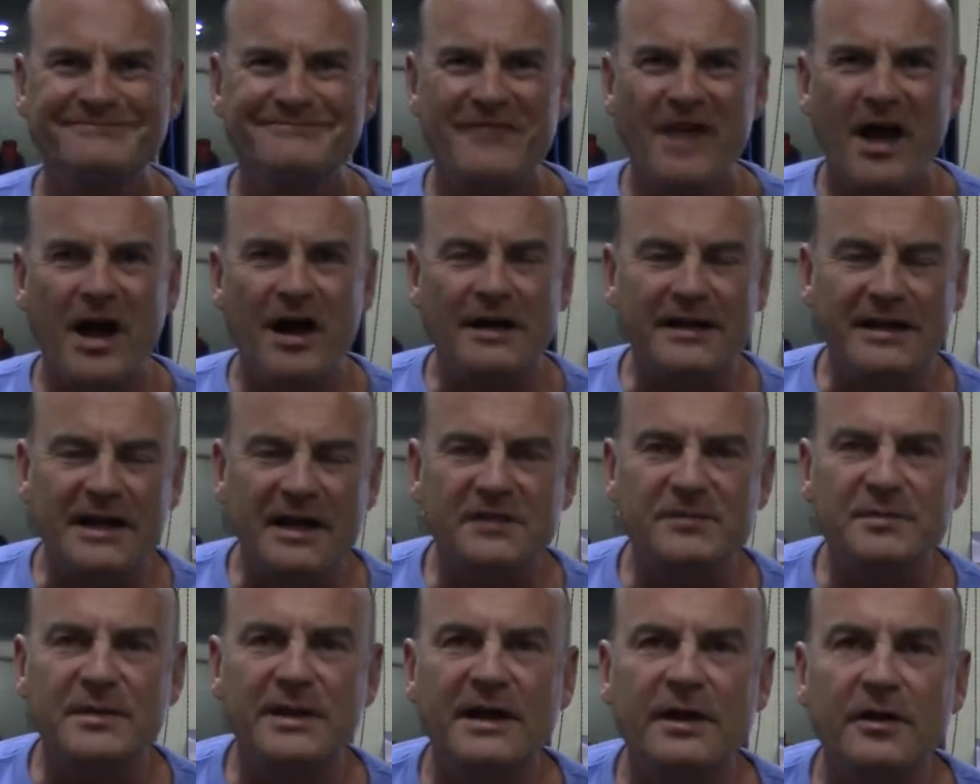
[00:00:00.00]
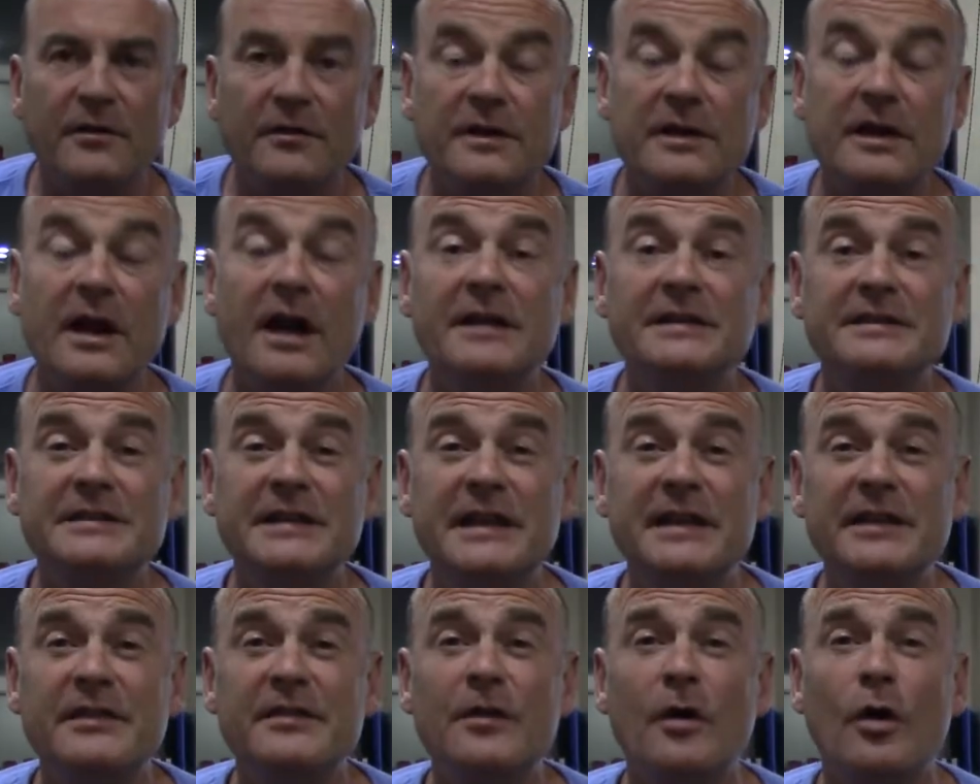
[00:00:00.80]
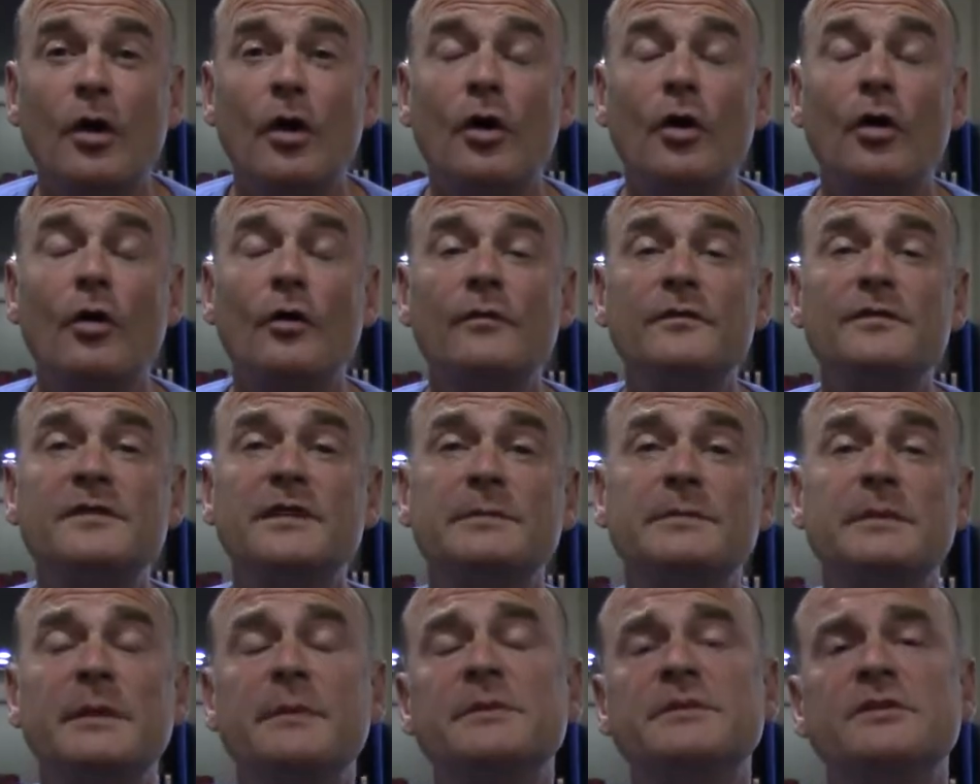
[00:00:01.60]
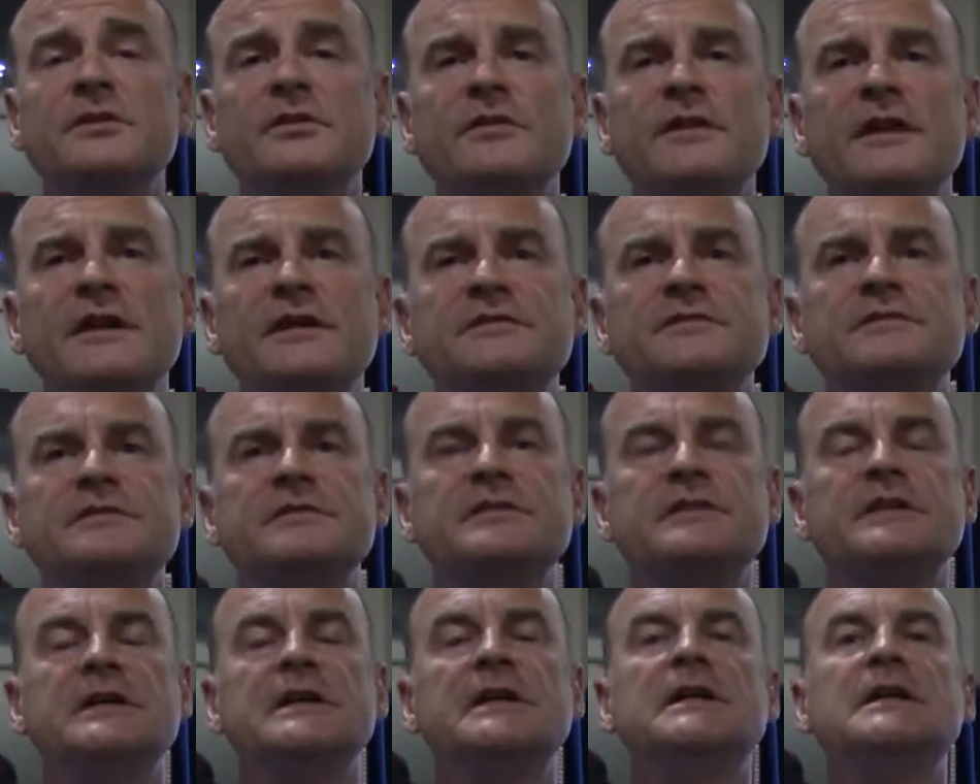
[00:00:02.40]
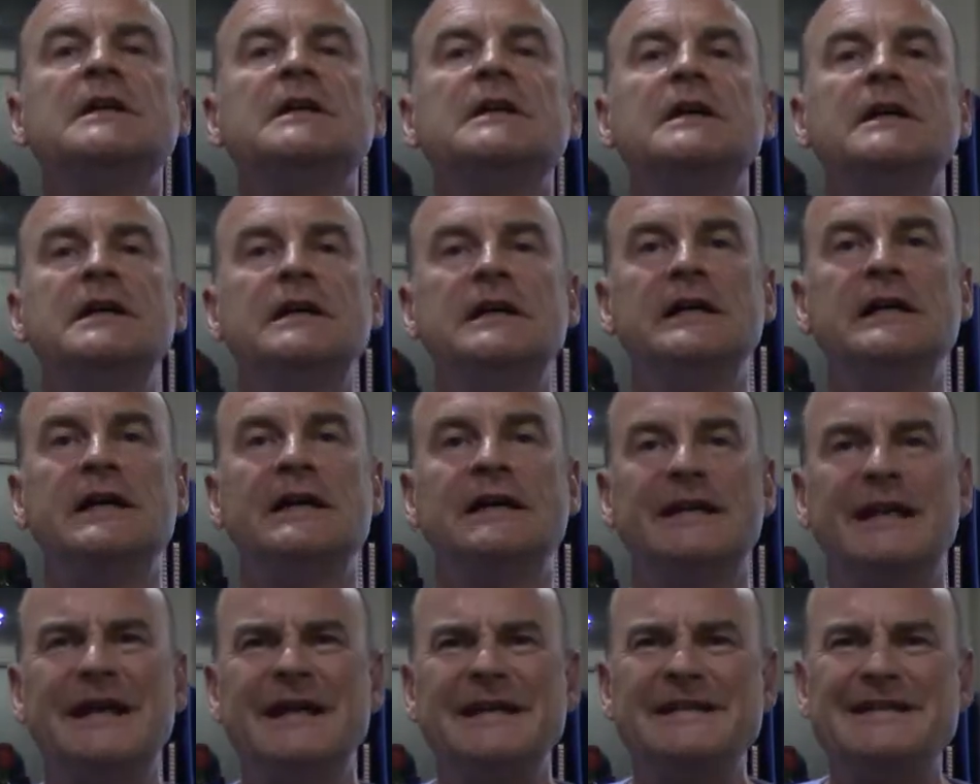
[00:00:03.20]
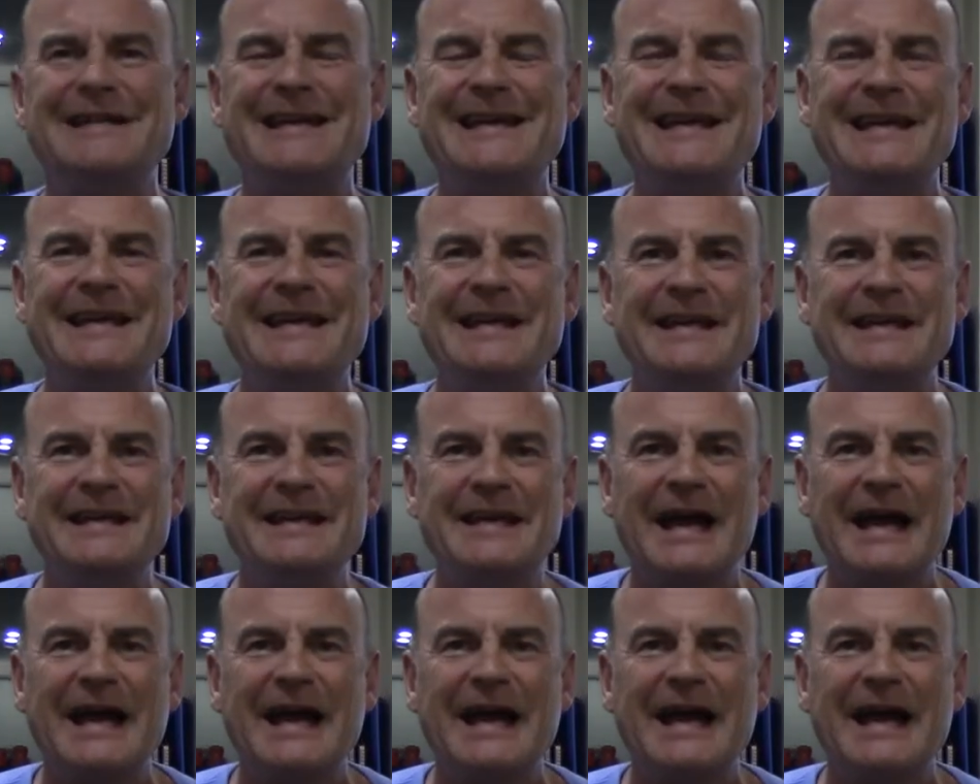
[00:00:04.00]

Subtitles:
Hi, Caspar here on the 19th of September 2018,